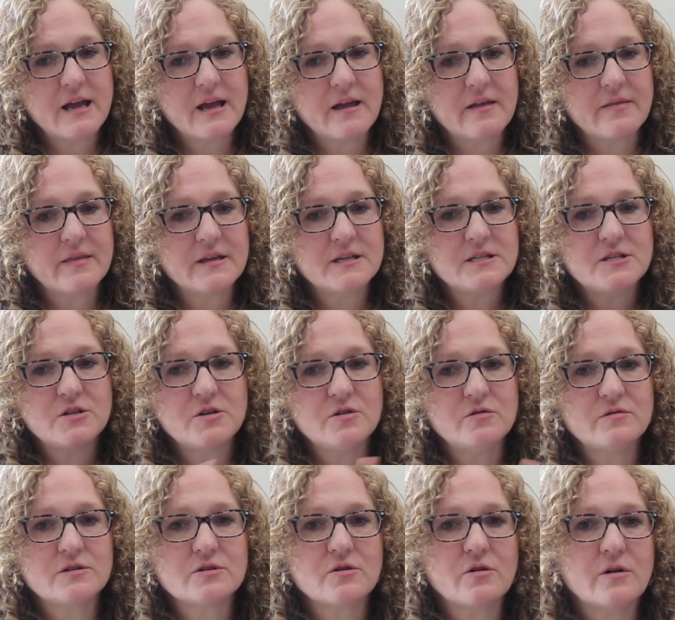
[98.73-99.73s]
and the
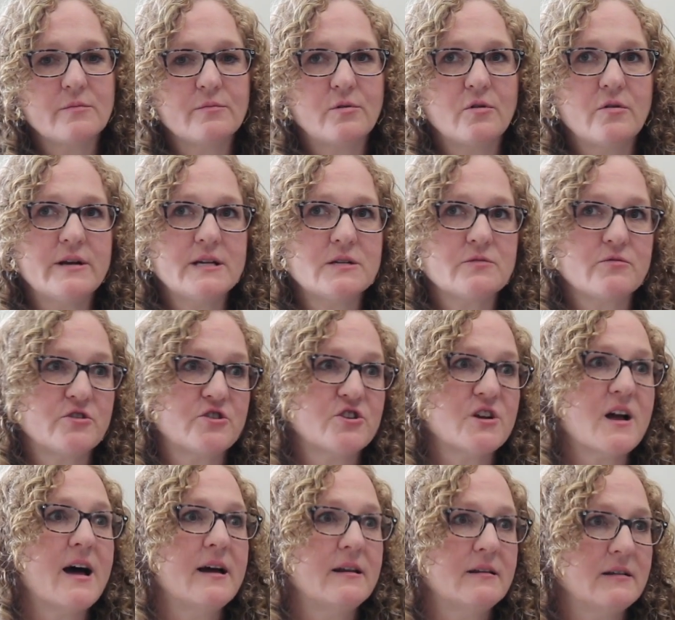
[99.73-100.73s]
2 store employees were
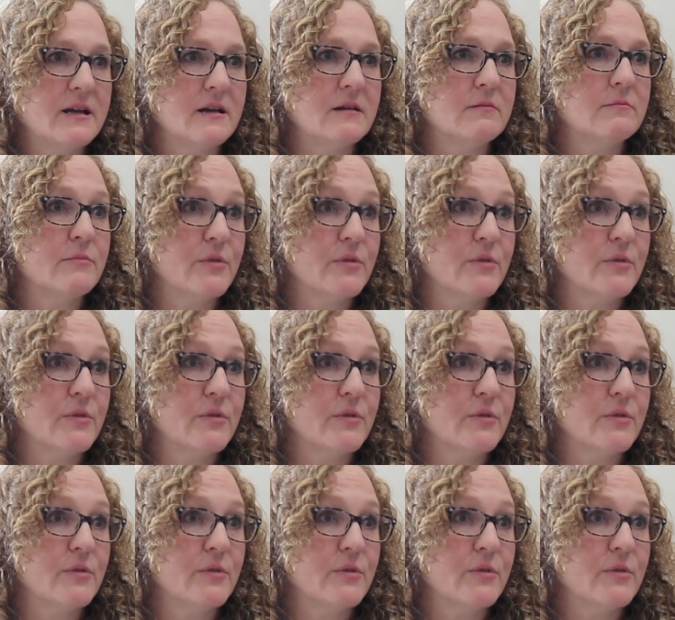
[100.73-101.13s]
shot and